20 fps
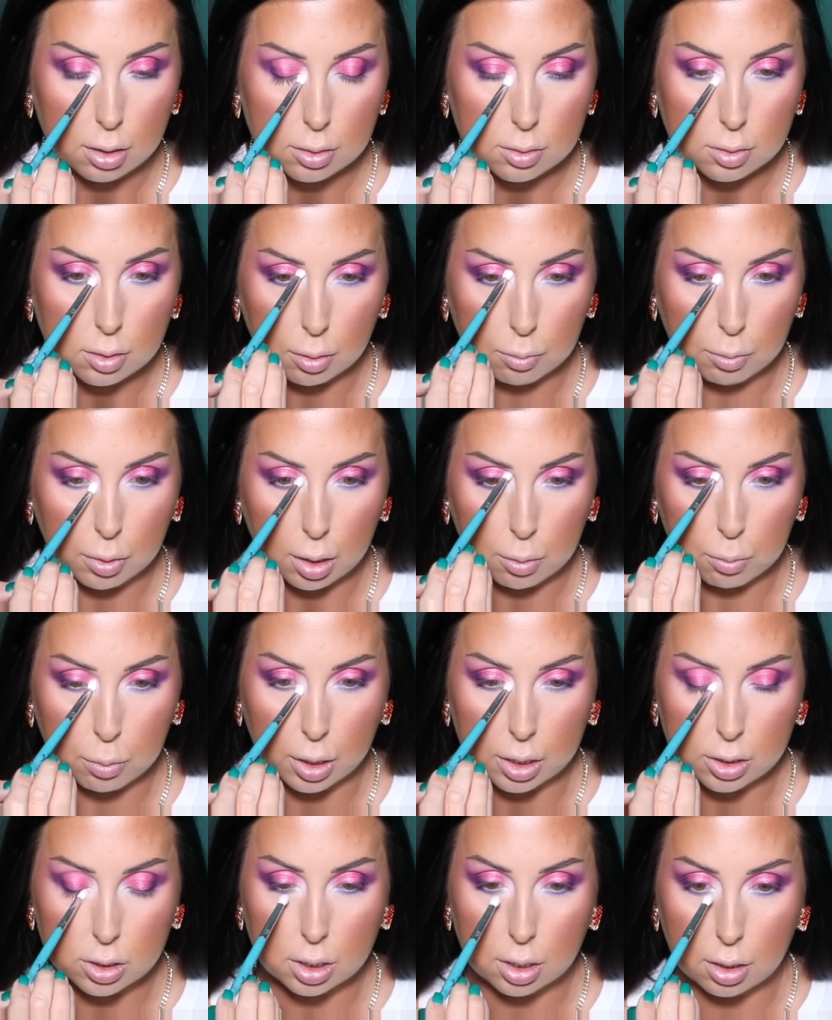So I'm going to
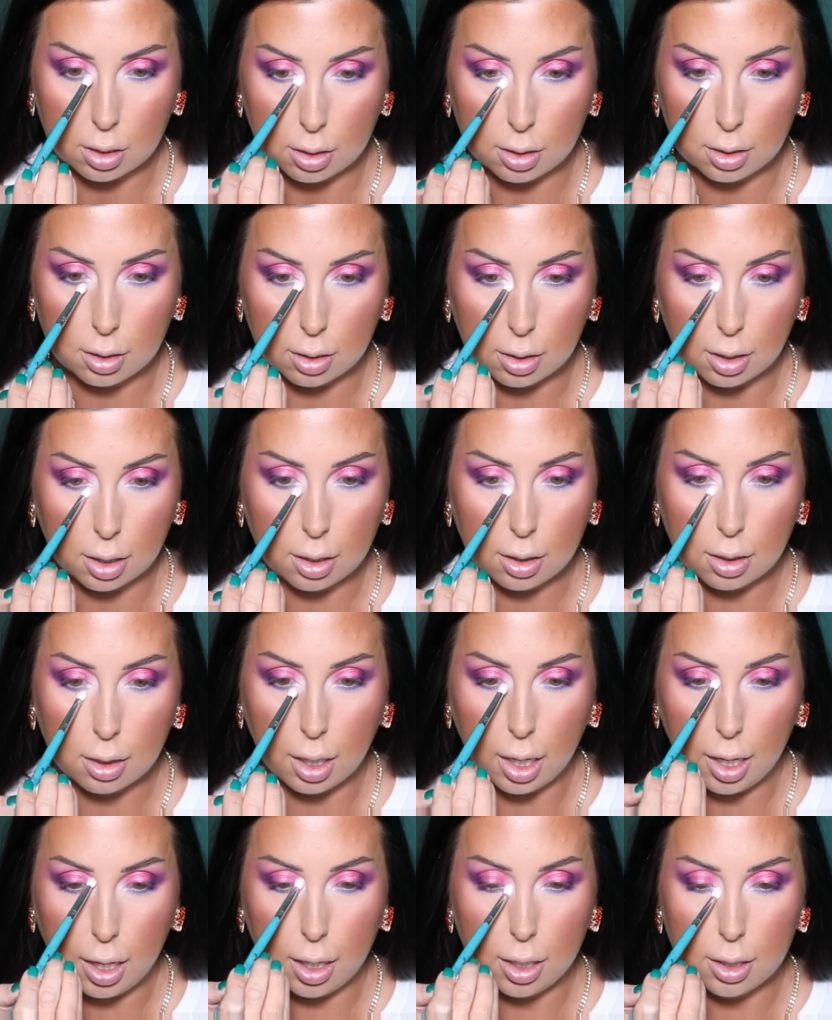brush it on like
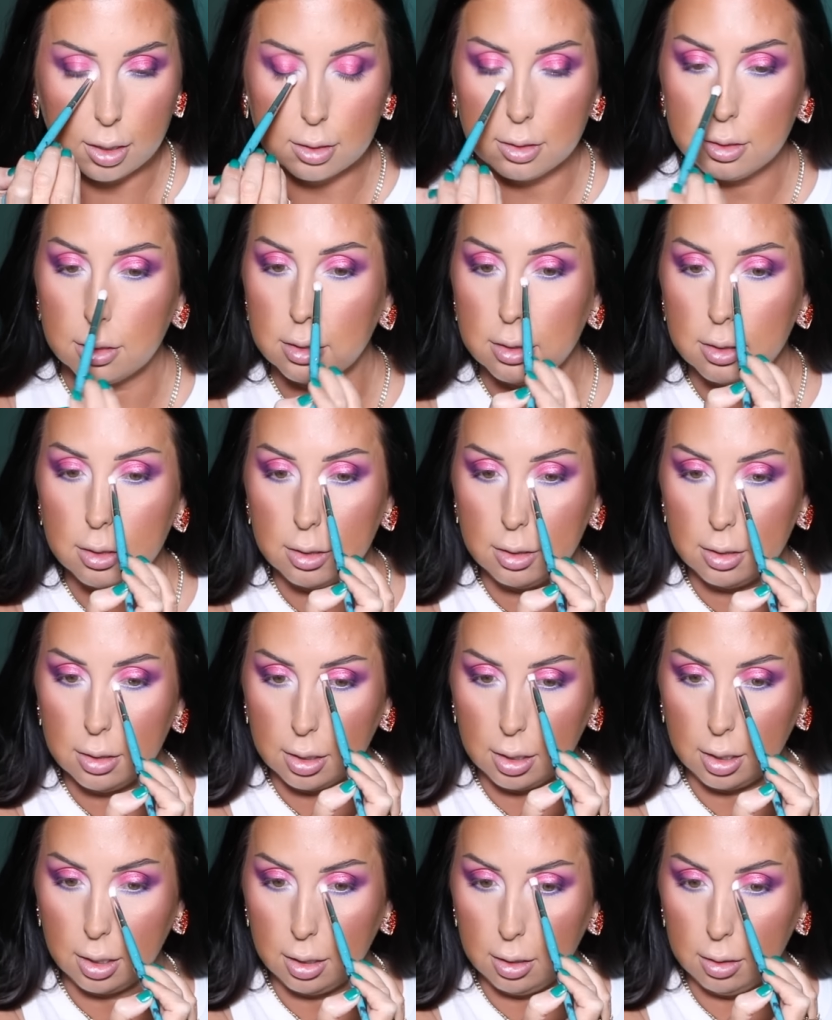that
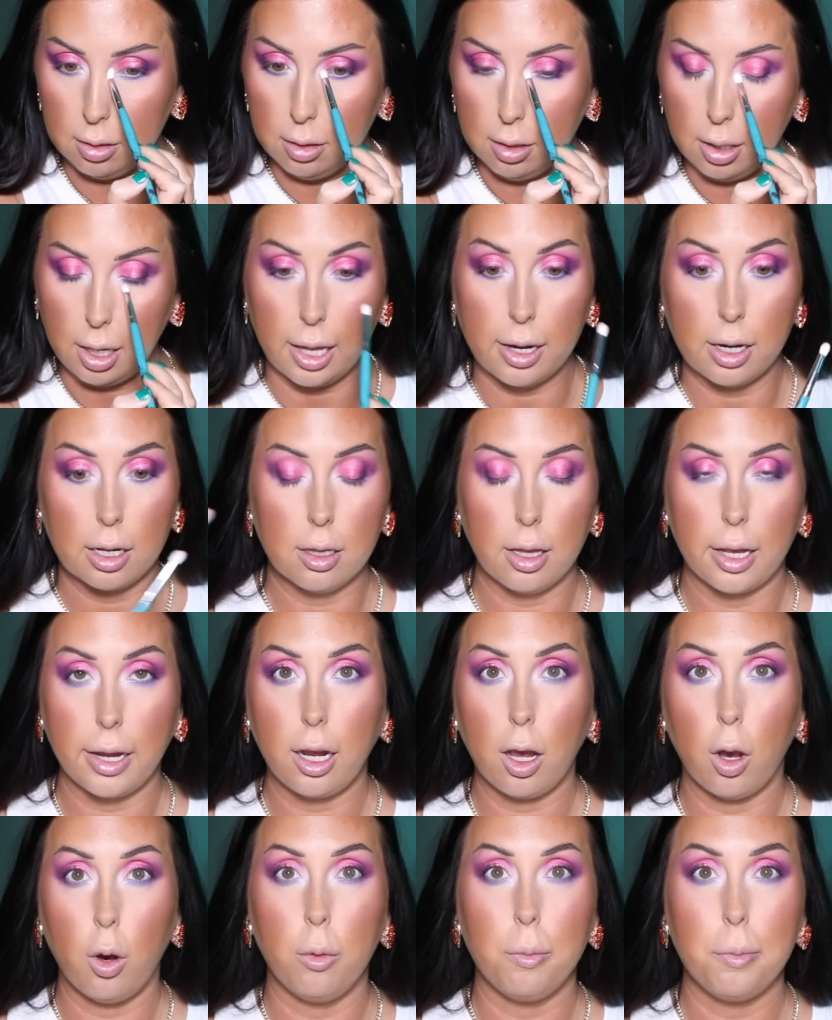to kind of
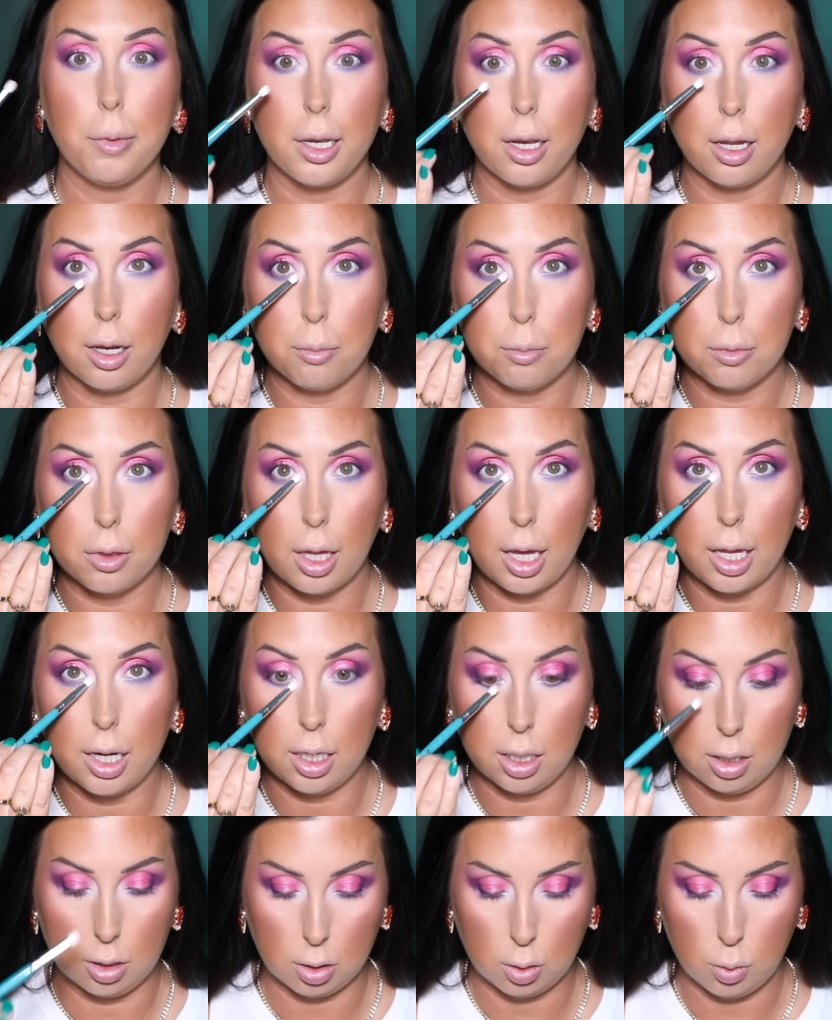like open up
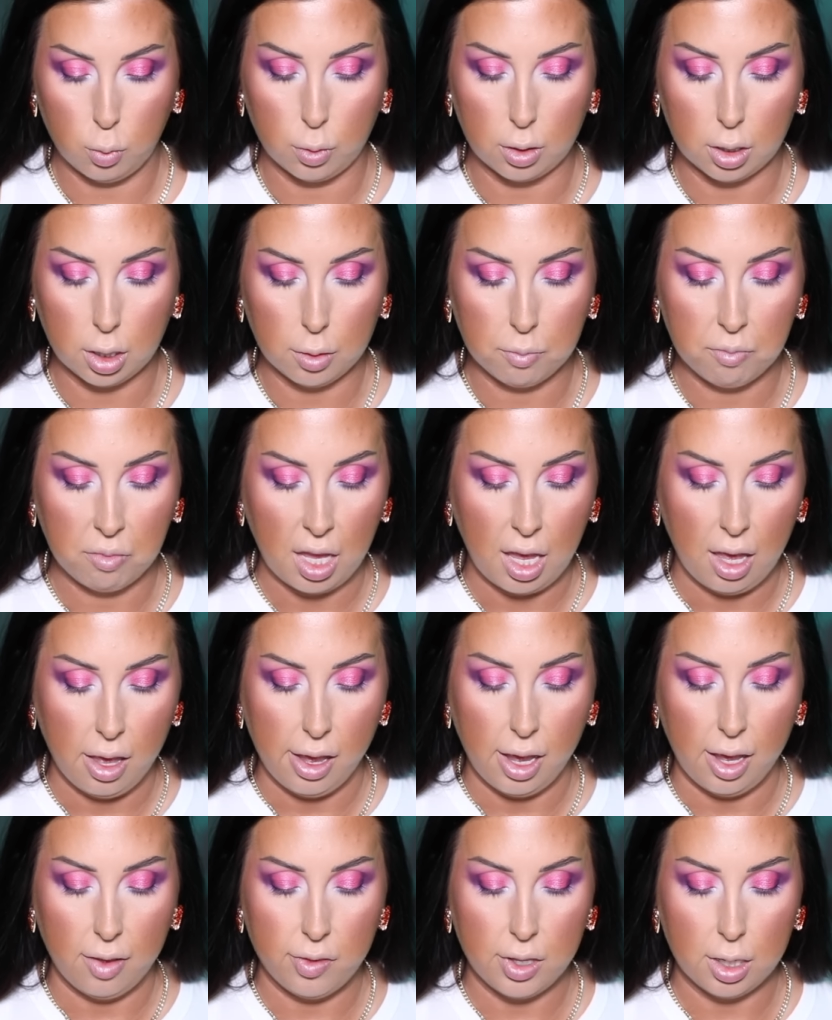that inner corner.
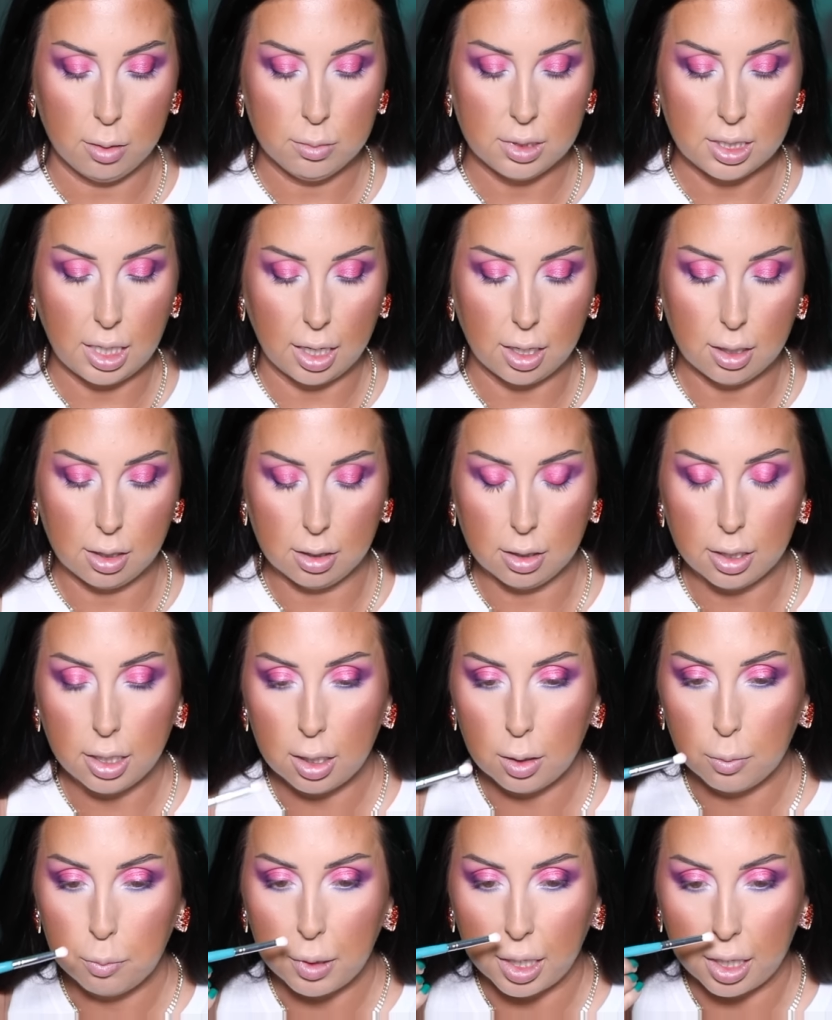And then I'm going to take a
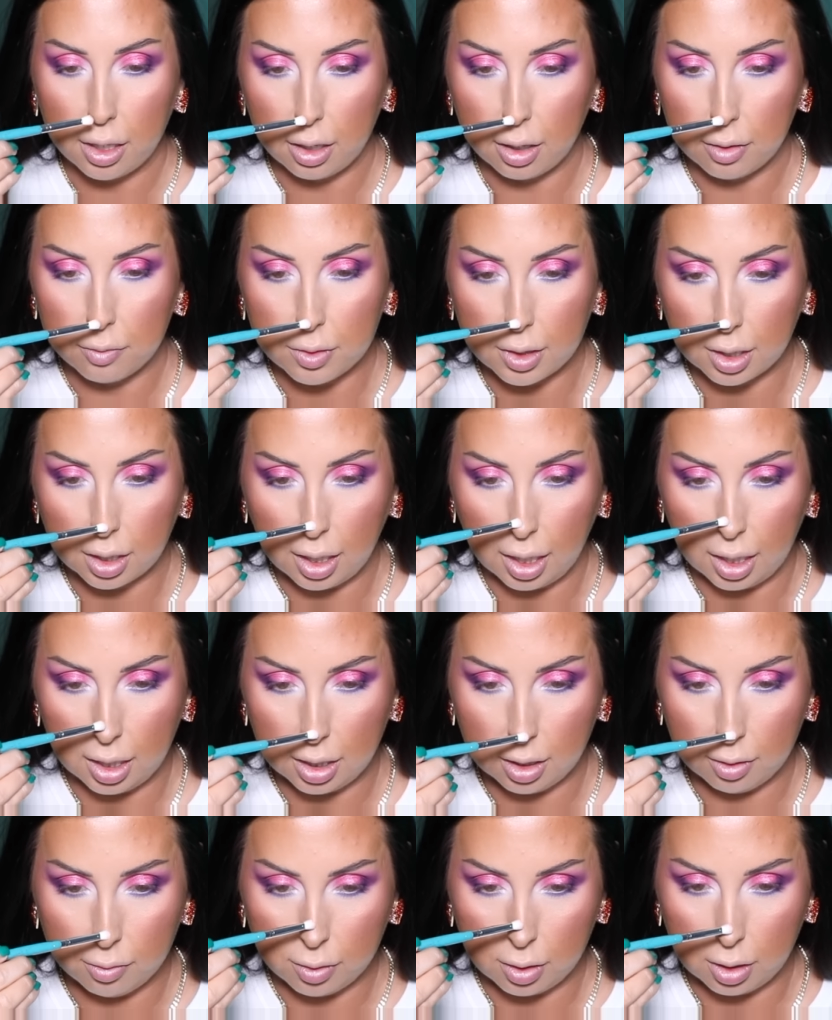little bit of the
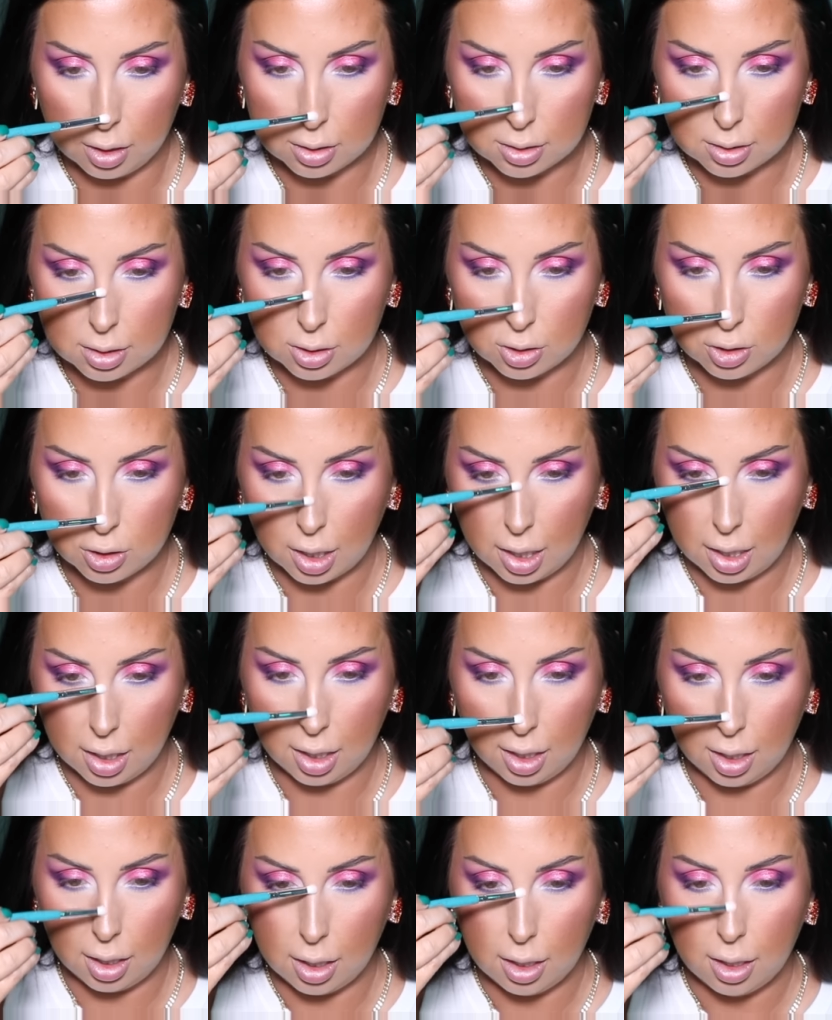Candy Floss
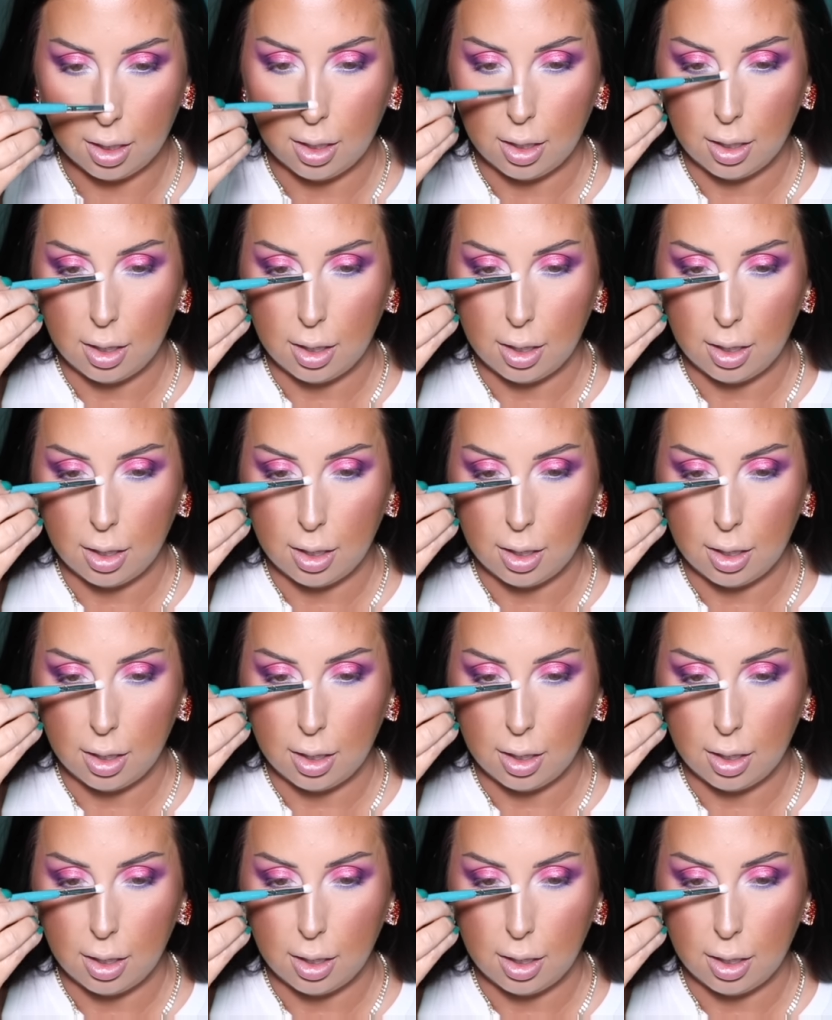shade.